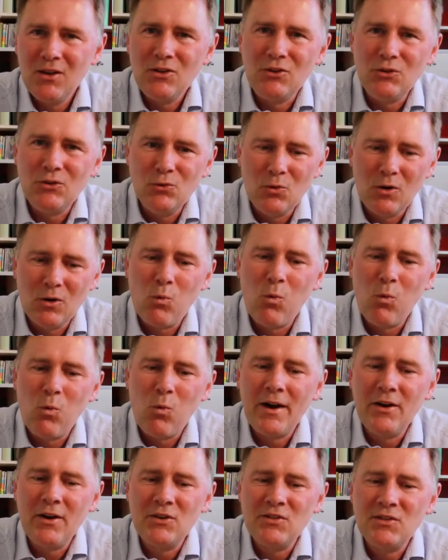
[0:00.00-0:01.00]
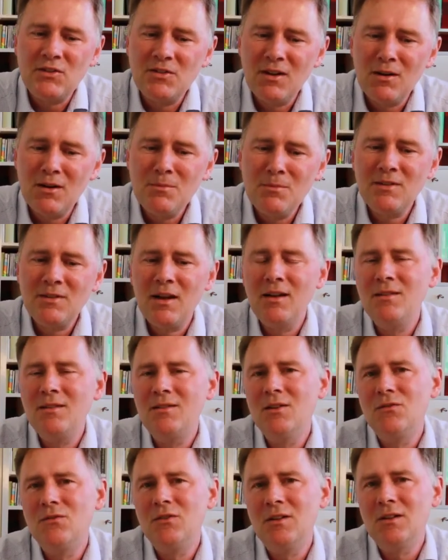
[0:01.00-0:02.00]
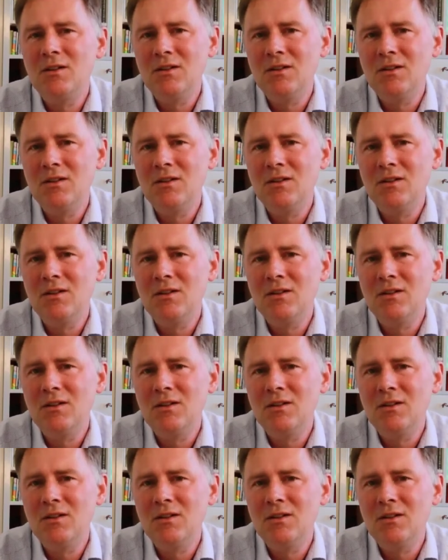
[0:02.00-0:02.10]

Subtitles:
you acquire some scientific